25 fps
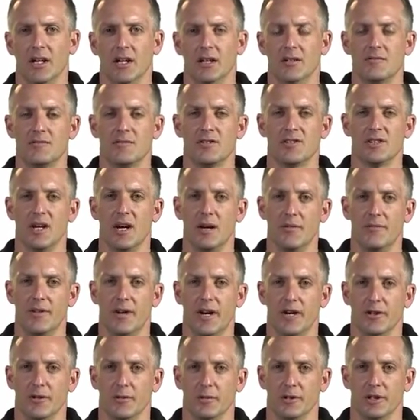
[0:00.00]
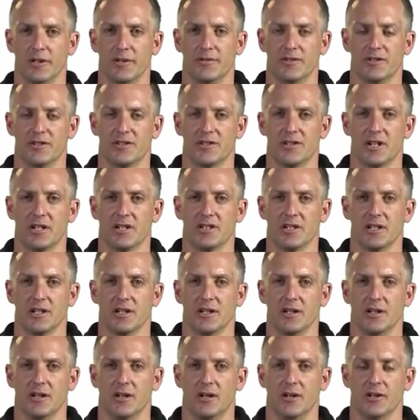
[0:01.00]
Some vulnerable
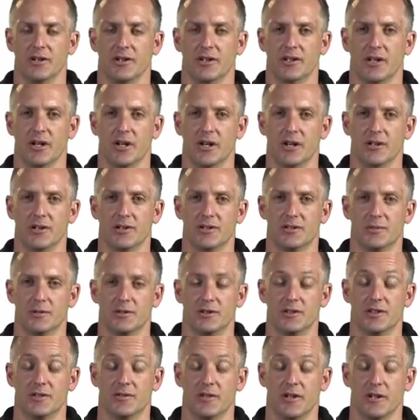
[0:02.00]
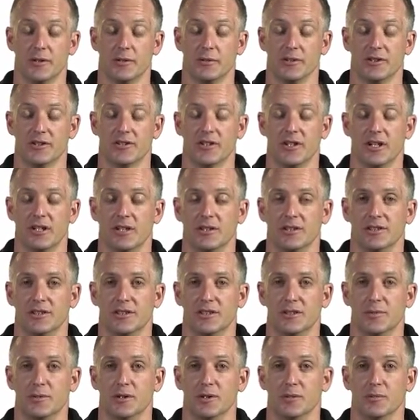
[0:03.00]
infrastructure on the coast, which is vulnerable to cyclones,
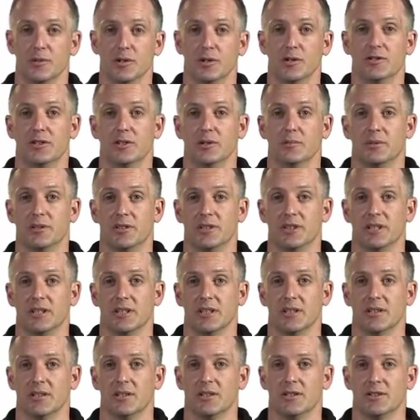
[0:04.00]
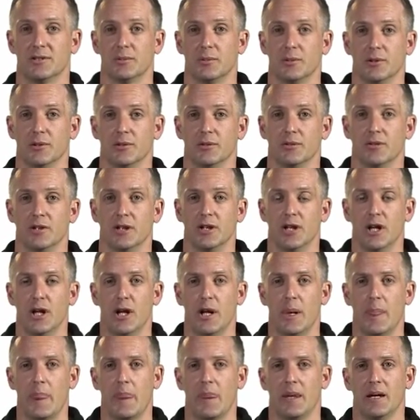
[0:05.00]
has been moved, in particular the hospital.
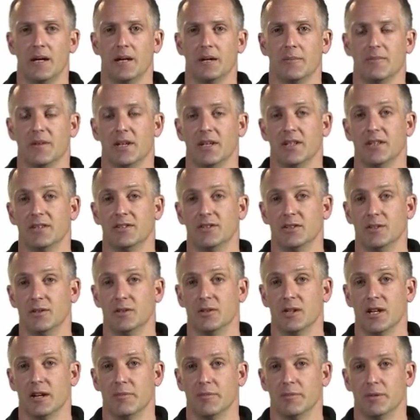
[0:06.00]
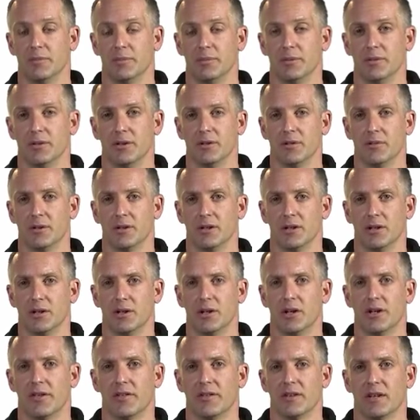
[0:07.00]
And there's a new government building where a
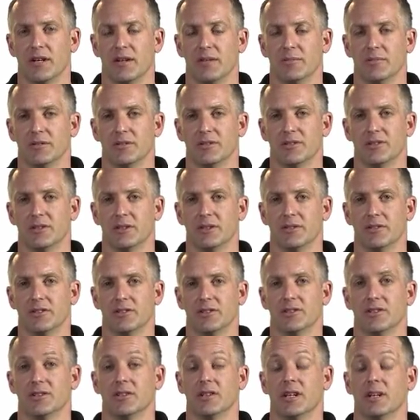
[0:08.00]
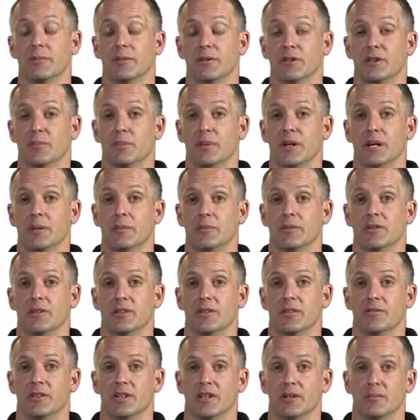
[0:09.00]
lot of the government services and government departments
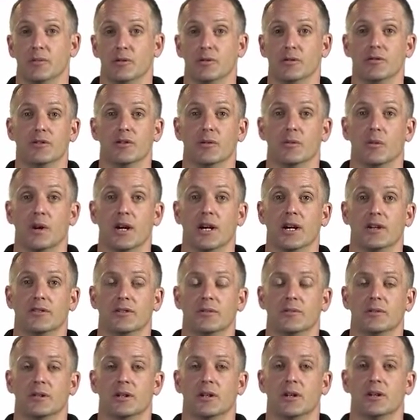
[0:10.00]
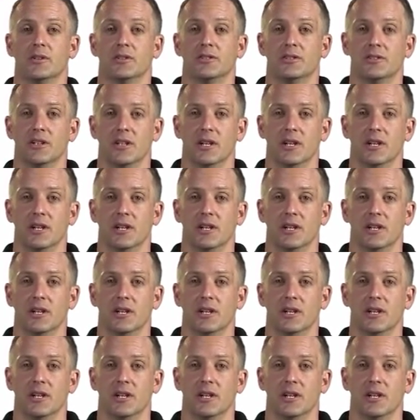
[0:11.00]
have now moved away from the coast